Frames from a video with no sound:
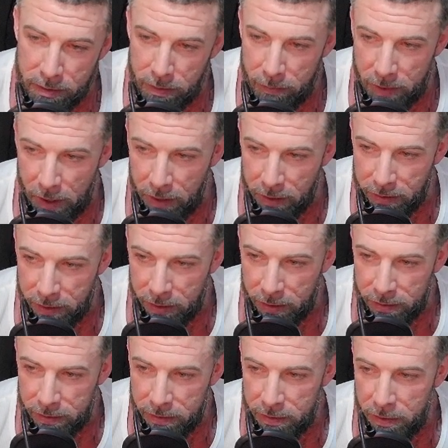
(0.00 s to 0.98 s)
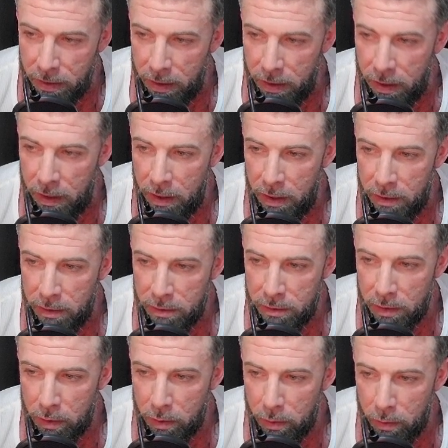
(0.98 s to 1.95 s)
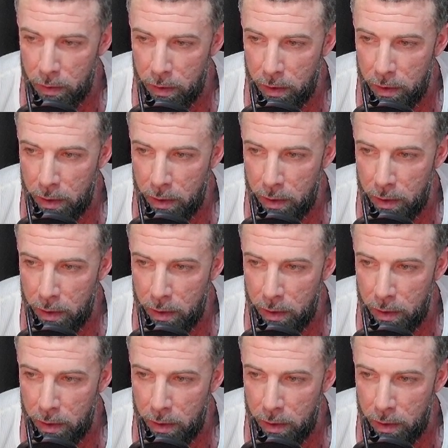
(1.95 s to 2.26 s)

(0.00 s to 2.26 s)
context. So